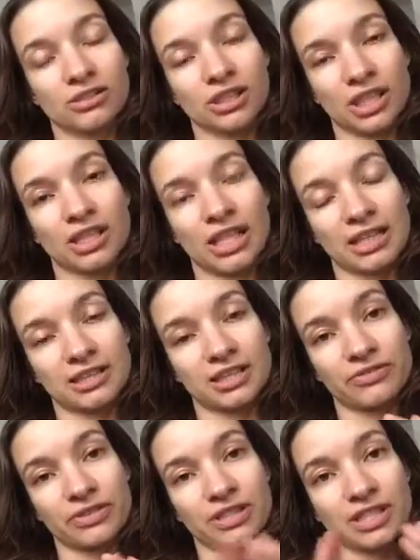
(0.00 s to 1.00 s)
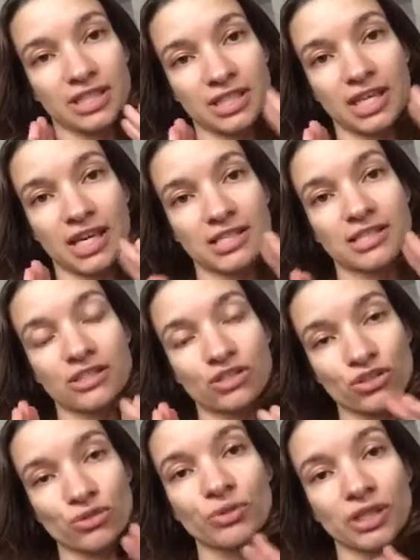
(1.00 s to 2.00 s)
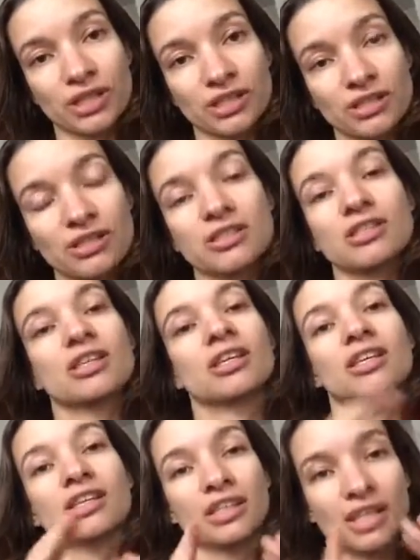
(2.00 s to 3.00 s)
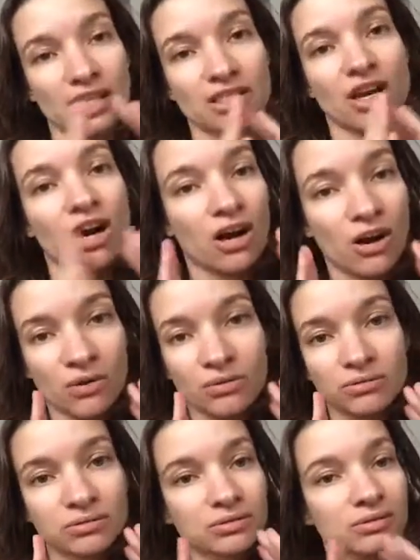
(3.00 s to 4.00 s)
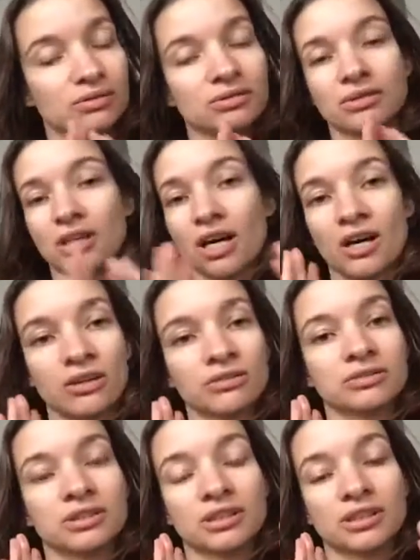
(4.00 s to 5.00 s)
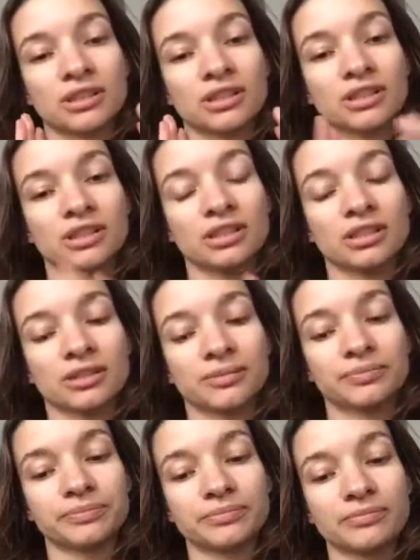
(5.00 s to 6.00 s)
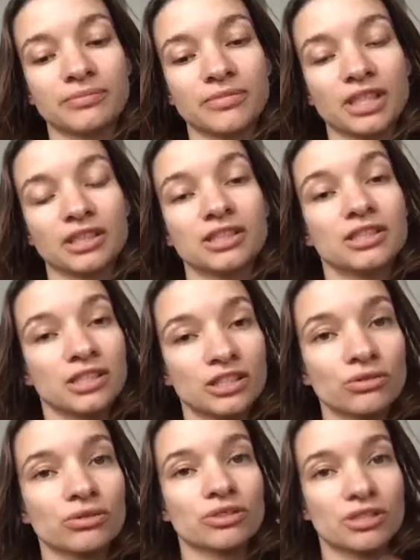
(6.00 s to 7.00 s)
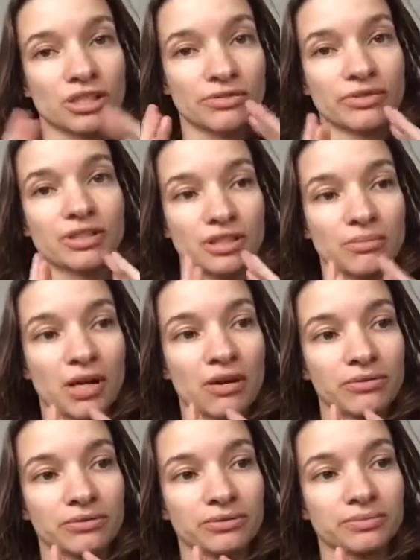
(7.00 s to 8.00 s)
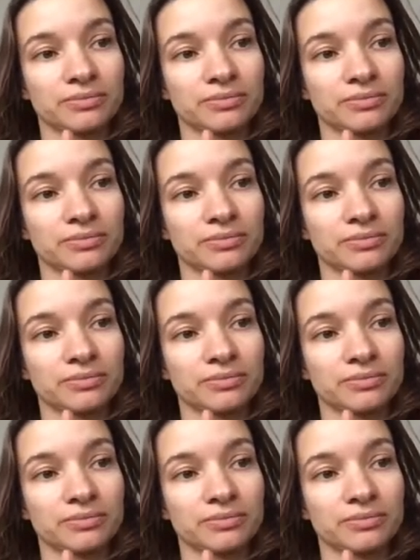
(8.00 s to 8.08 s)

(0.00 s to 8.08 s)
Okay, like if he has 2 years, he has all the deciduous teeth in the mouth.